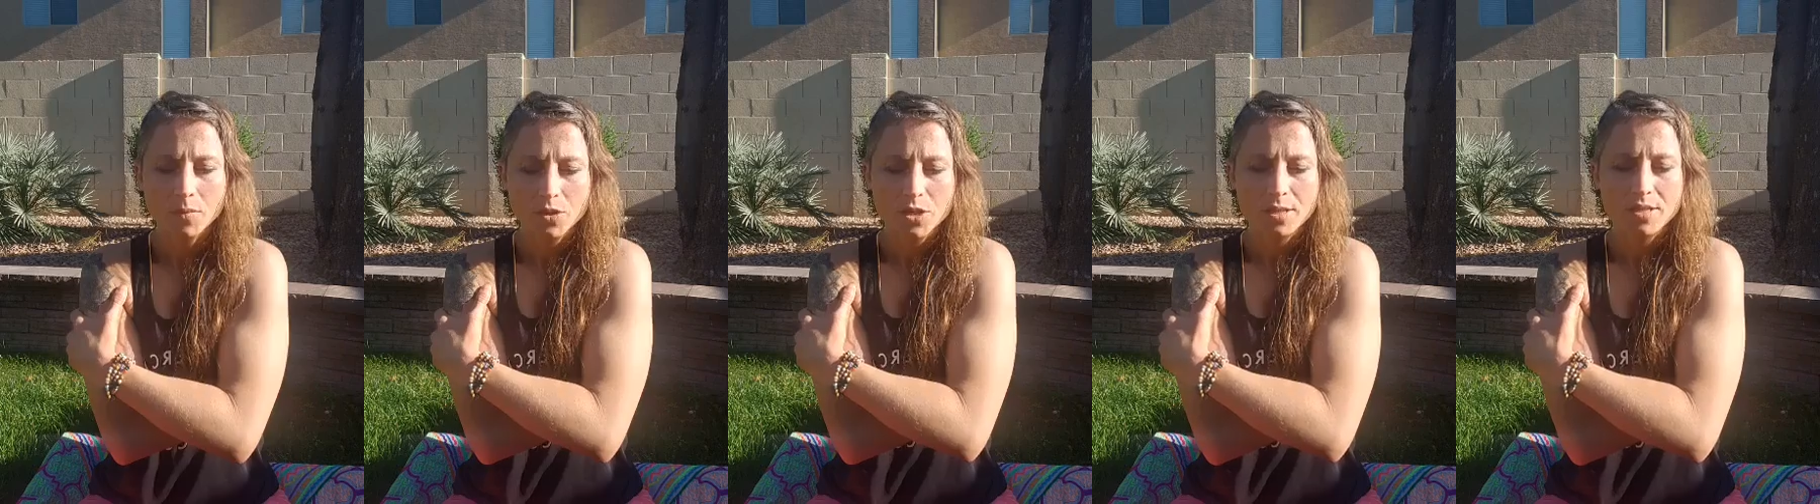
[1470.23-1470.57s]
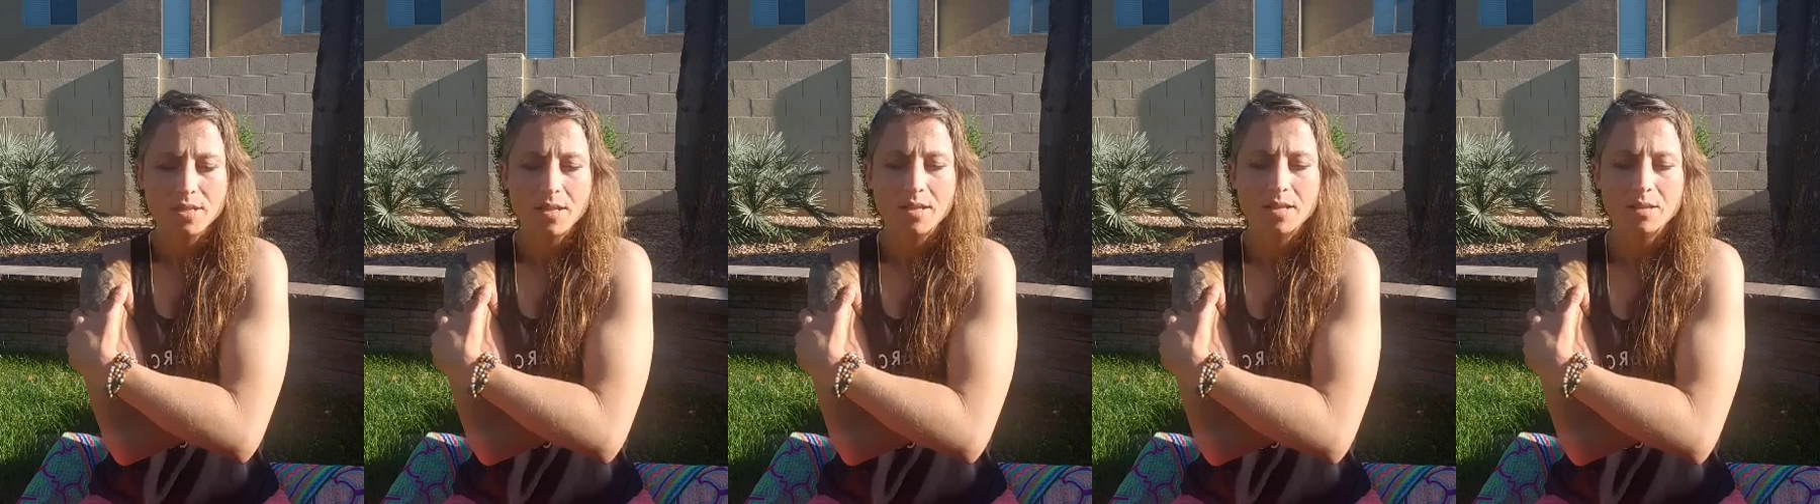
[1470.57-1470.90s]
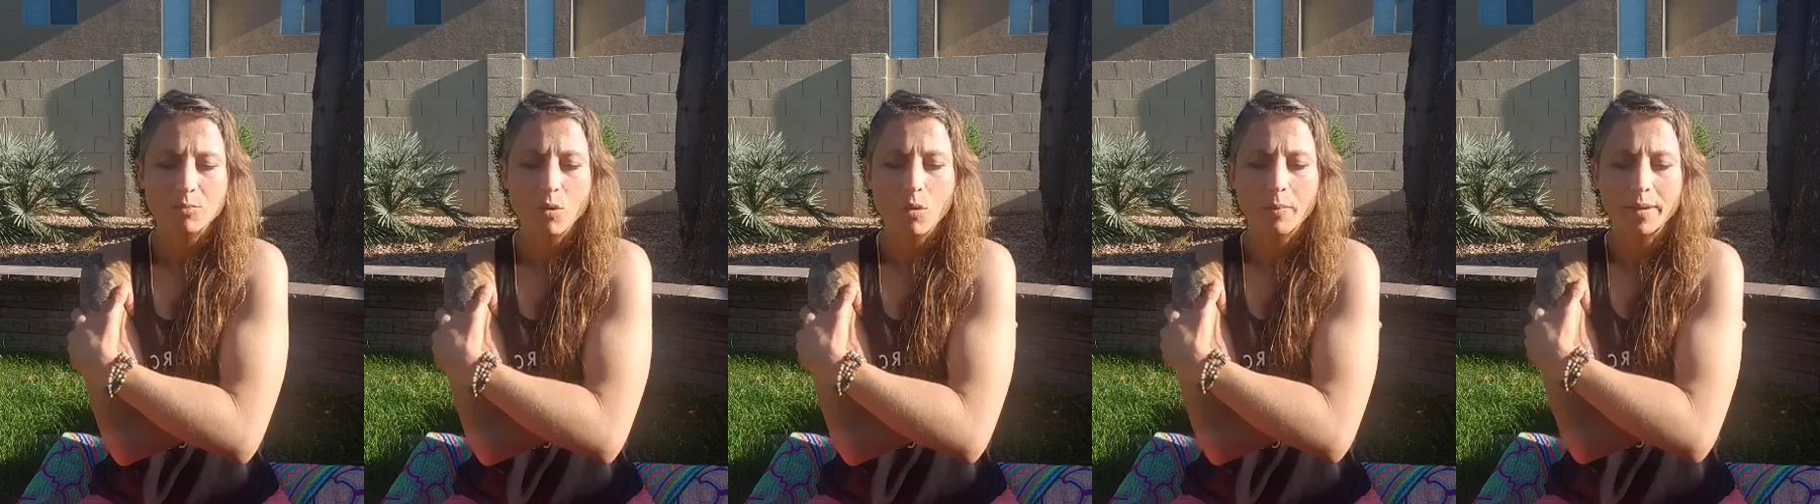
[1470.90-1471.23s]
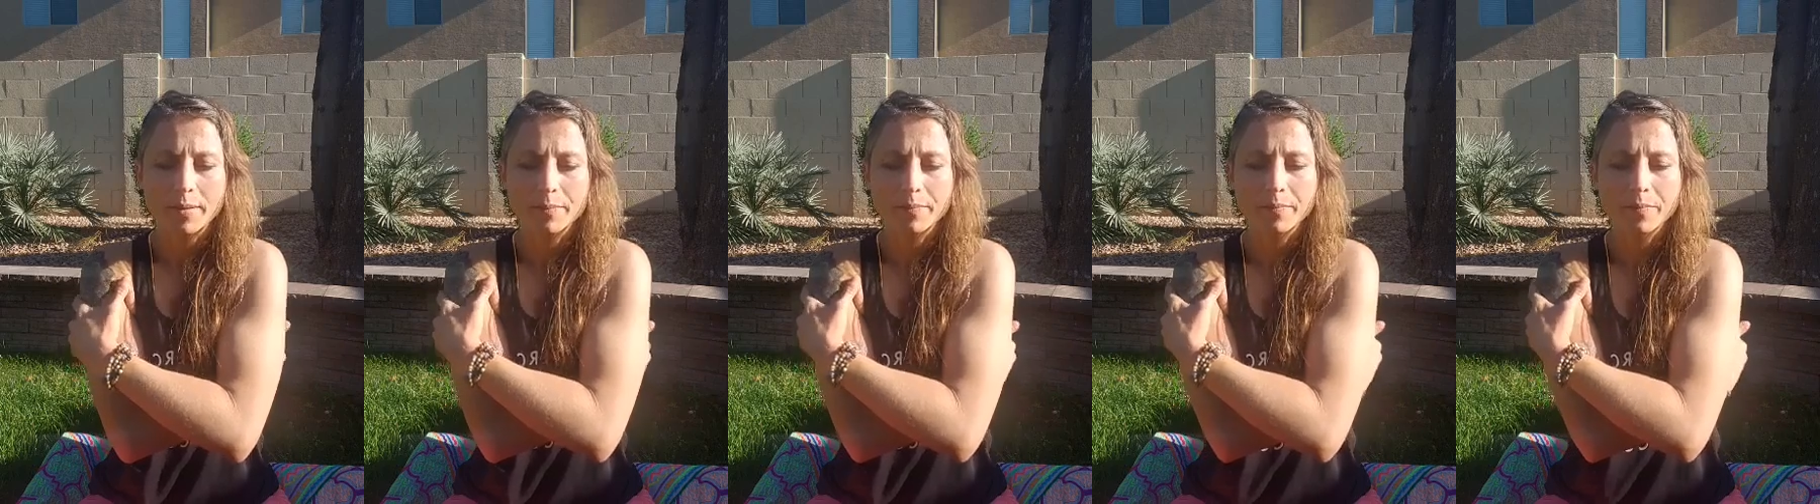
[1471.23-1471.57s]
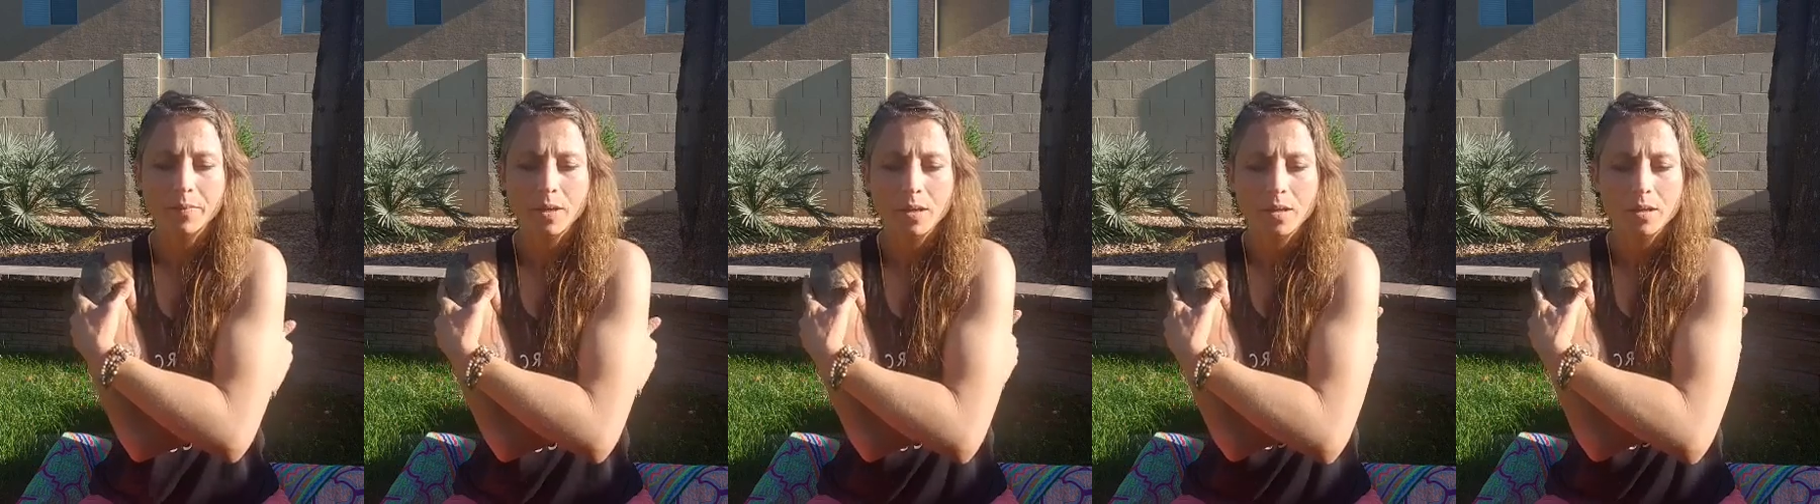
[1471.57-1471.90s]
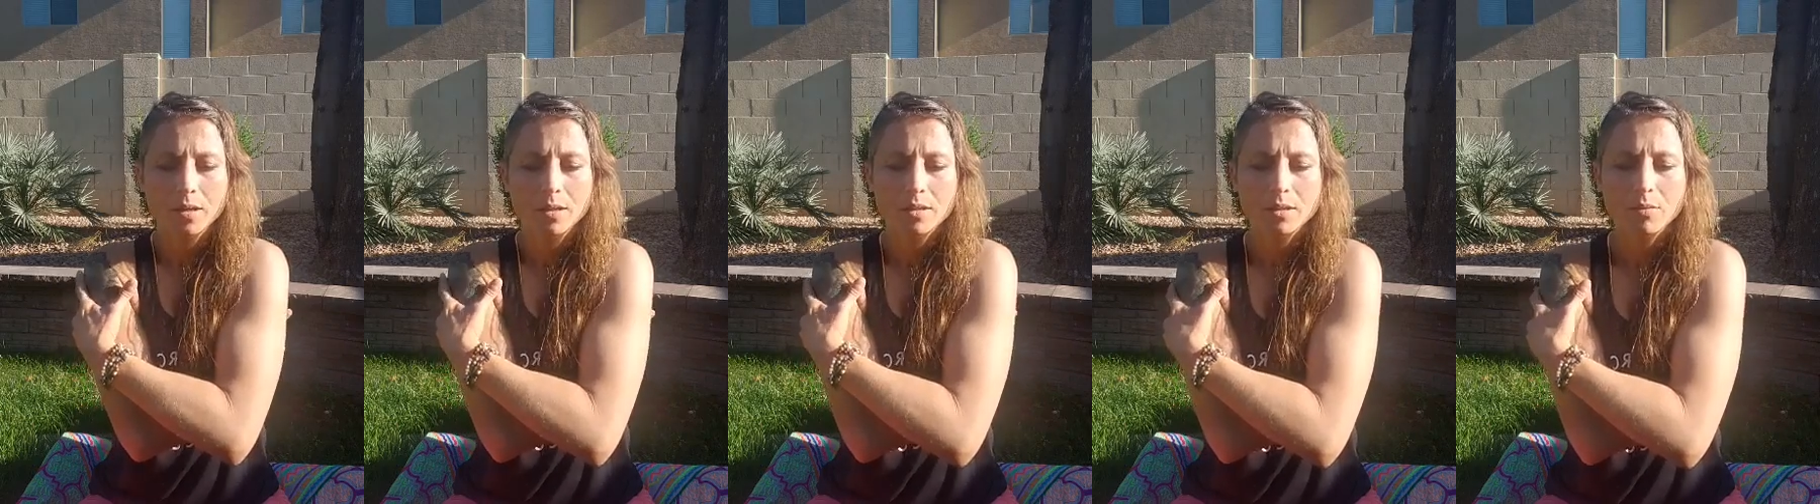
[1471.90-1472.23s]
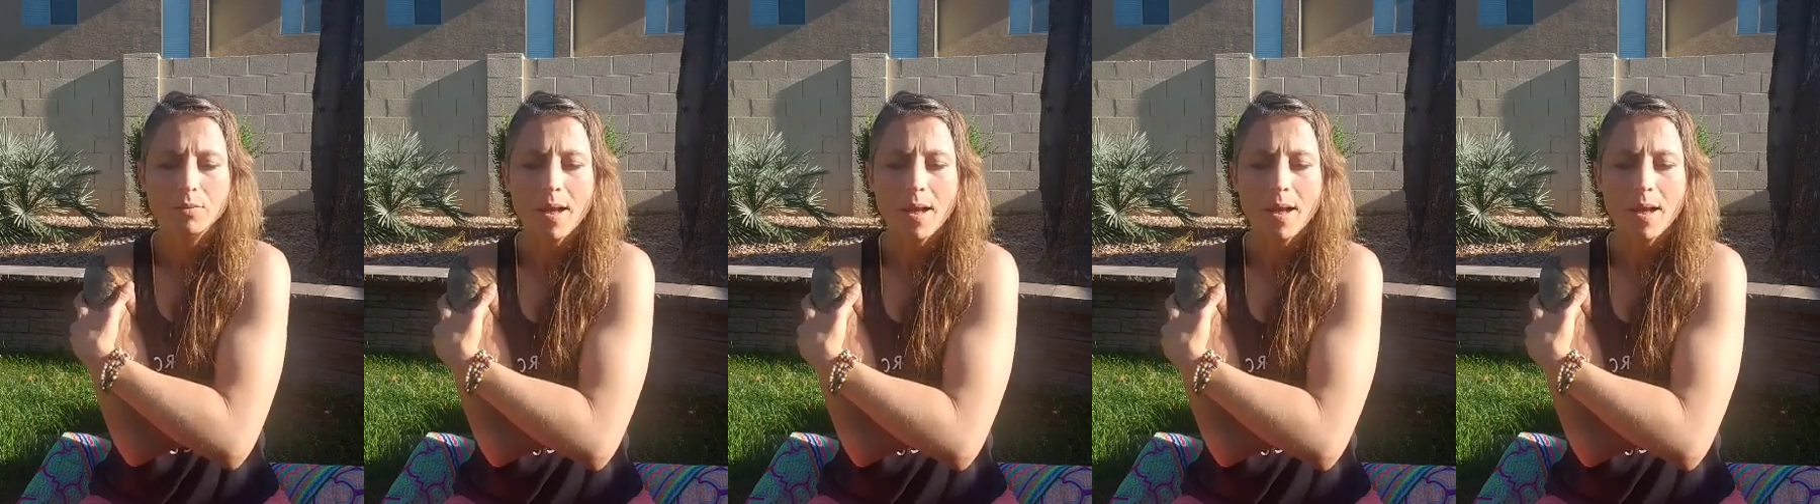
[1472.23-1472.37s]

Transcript: just in this moment, to